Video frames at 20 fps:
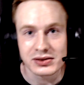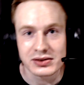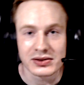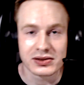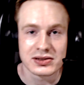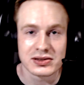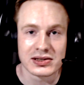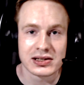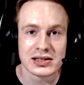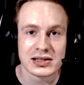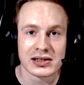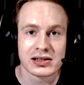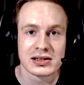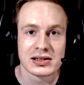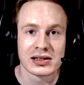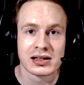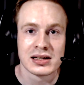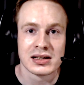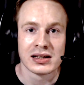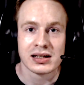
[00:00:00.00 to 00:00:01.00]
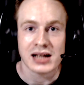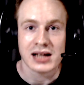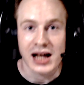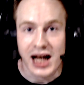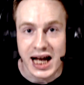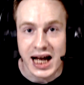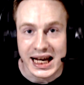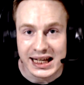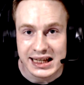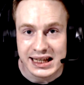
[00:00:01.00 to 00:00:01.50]
considered
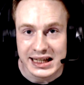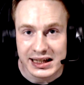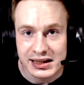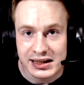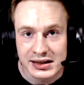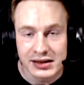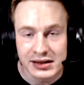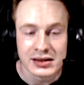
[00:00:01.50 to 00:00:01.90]
highly